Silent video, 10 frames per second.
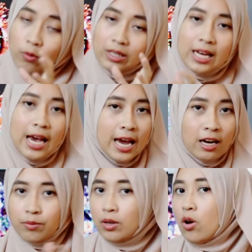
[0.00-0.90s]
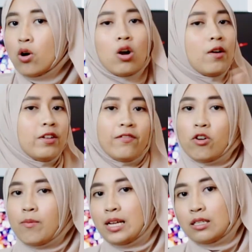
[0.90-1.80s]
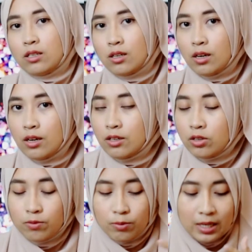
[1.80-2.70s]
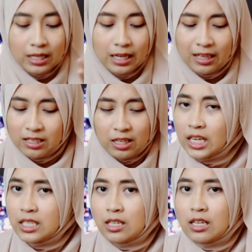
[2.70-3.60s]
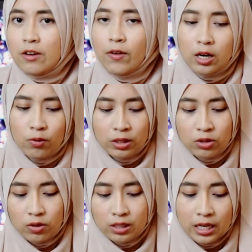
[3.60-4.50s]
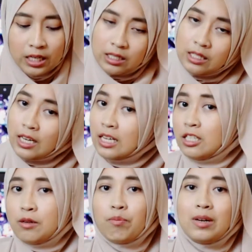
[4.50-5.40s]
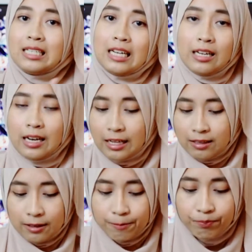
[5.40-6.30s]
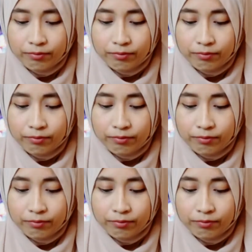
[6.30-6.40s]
always enable all of the formats because I think it's easier. If I don't want to use it, I just can simply delete later.